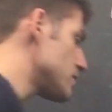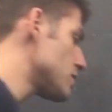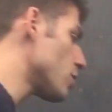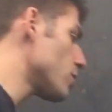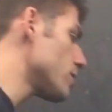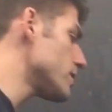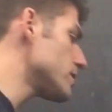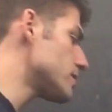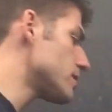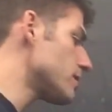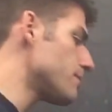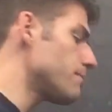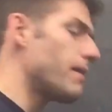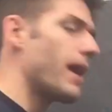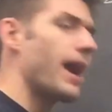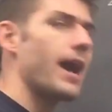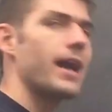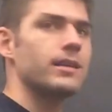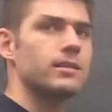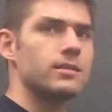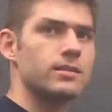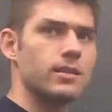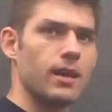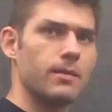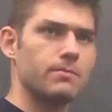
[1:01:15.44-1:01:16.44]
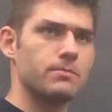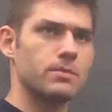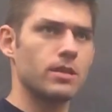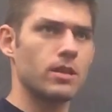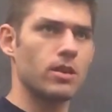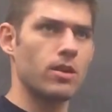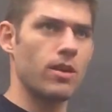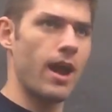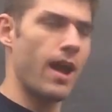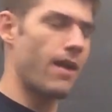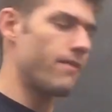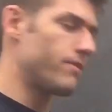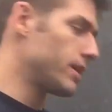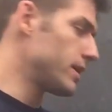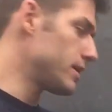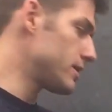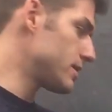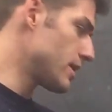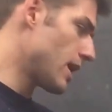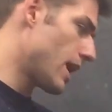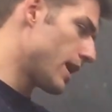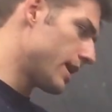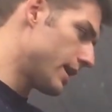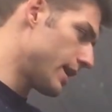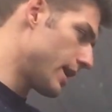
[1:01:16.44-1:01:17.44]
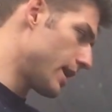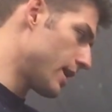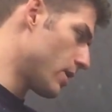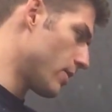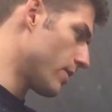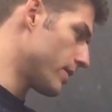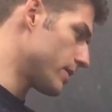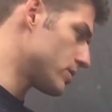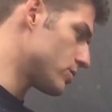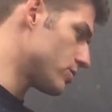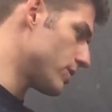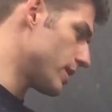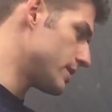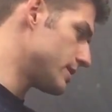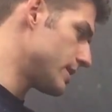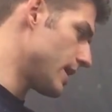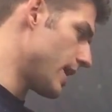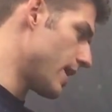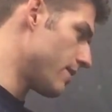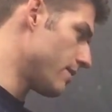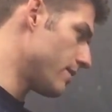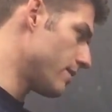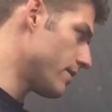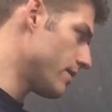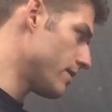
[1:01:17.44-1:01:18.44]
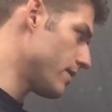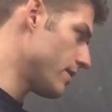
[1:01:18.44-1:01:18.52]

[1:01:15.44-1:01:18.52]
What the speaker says: it's always the mass times the gravity. 98 going straight down.